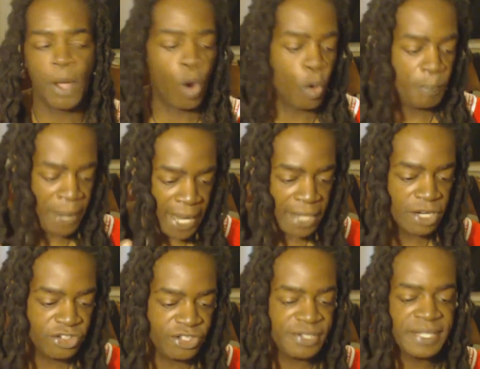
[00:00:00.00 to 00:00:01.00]
or
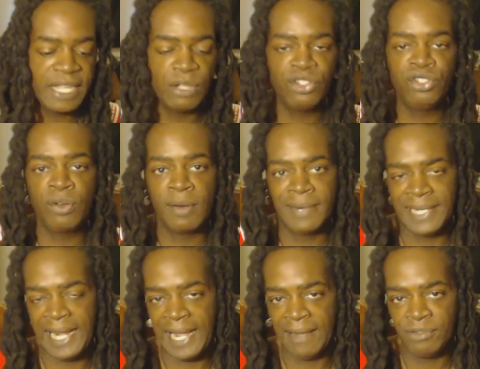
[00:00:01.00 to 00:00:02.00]
polish the skills you
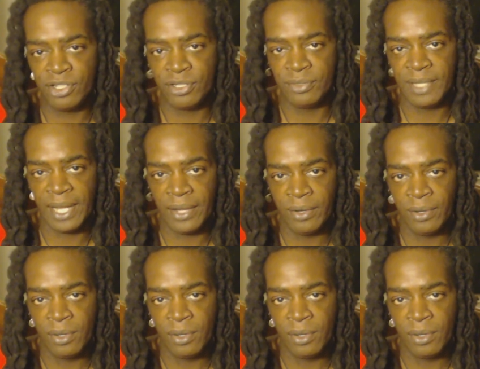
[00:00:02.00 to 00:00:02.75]
already have to do that,